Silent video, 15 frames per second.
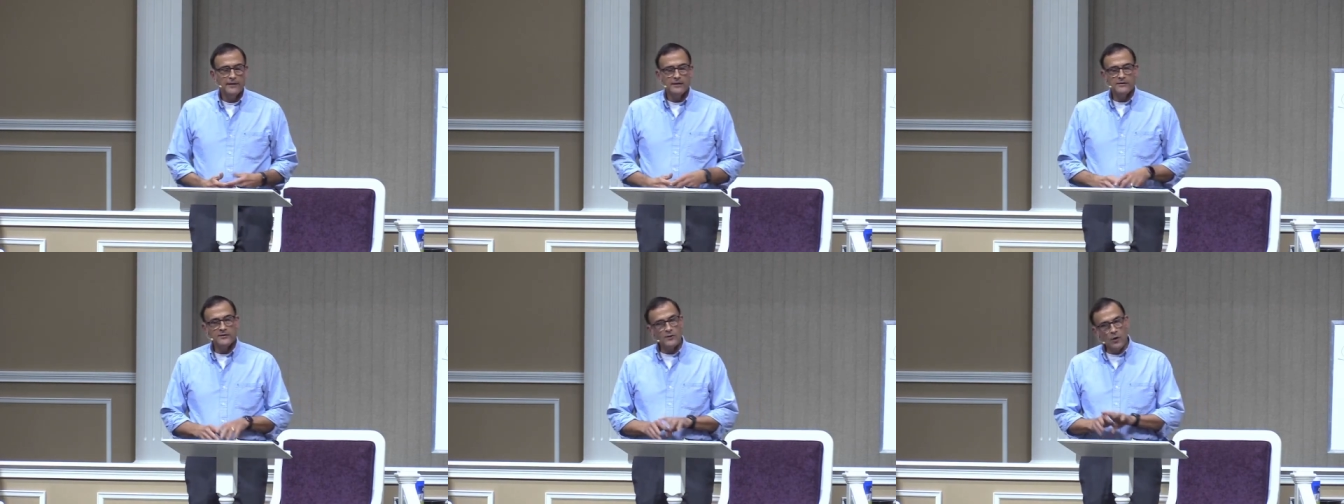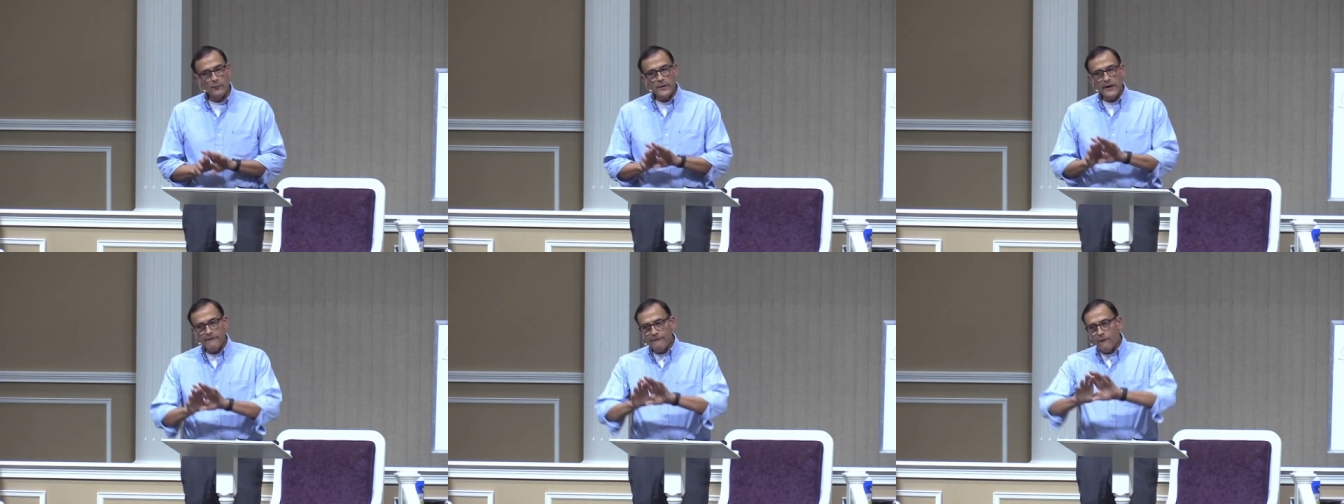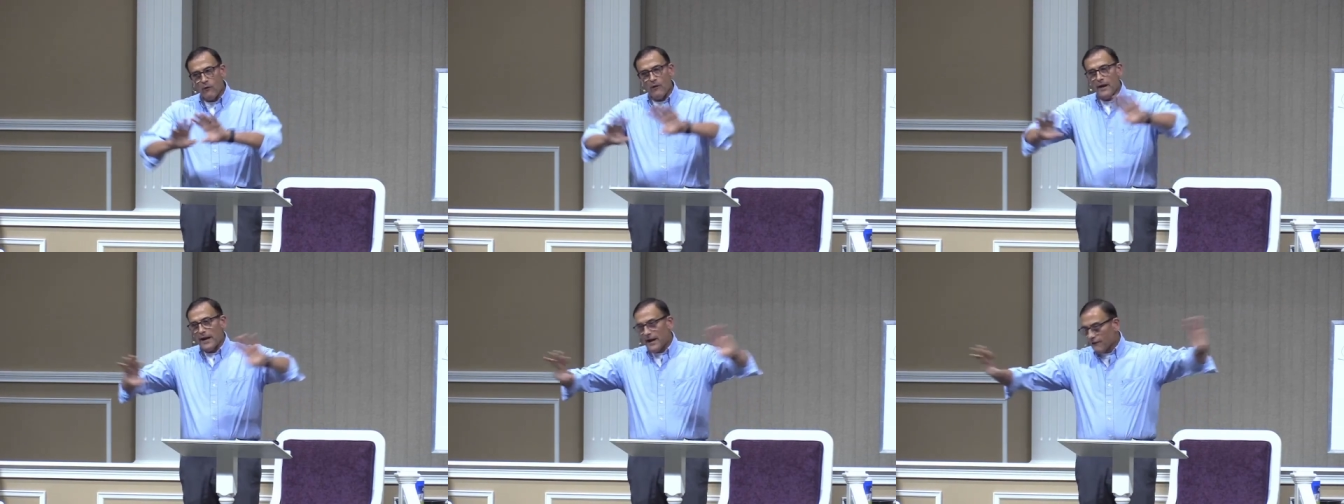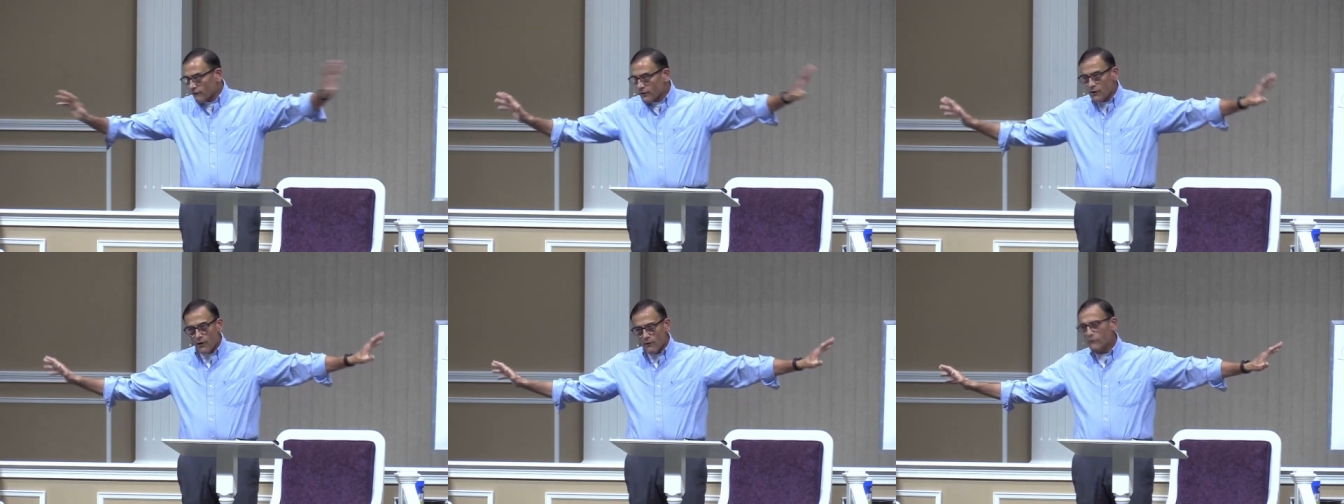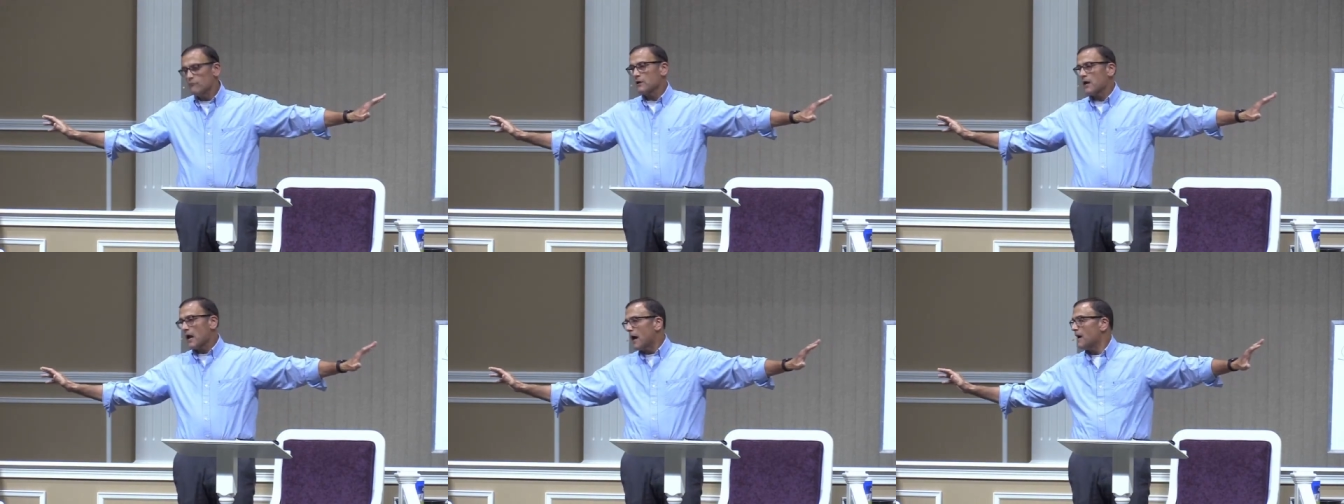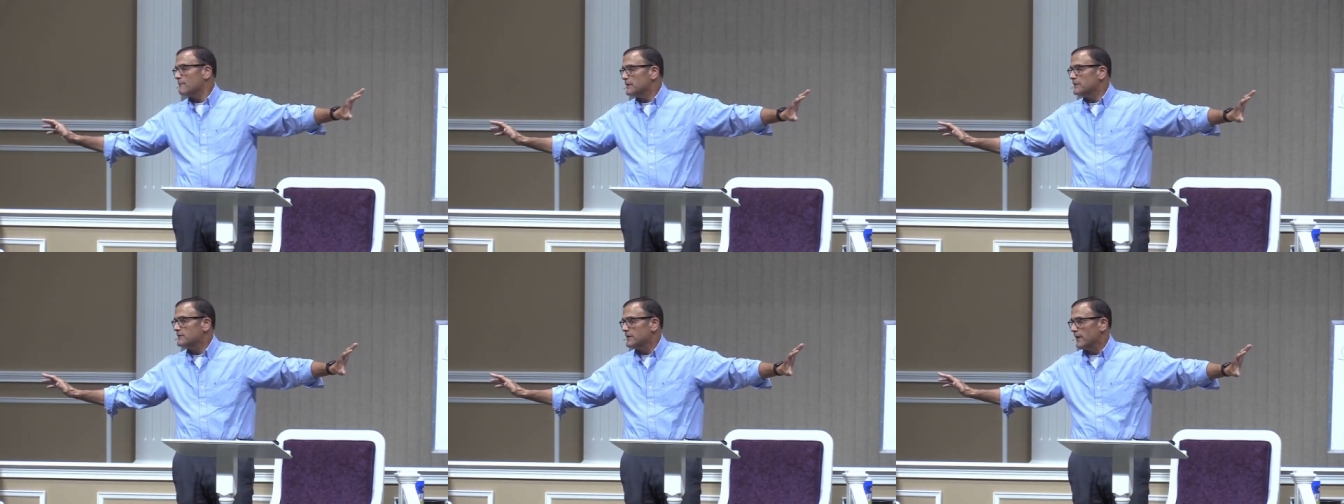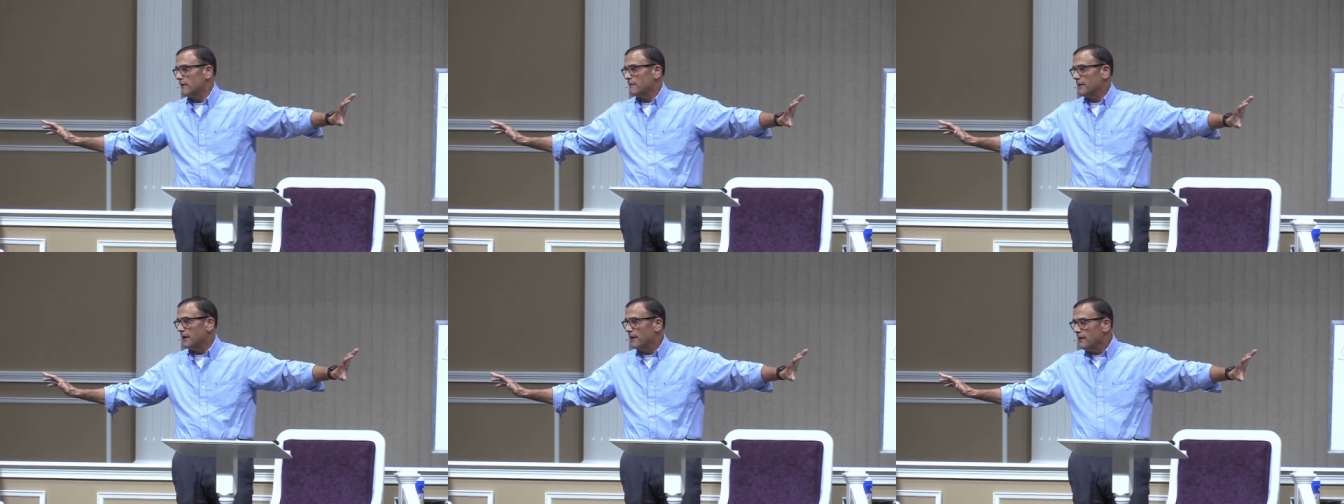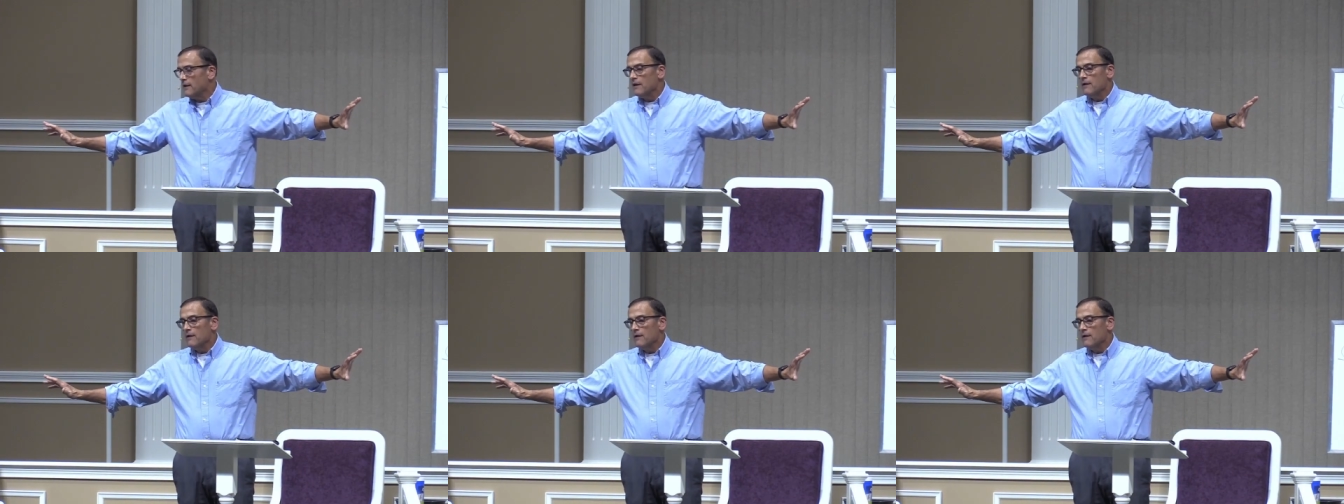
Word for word: And so, before I ever go to a commentary,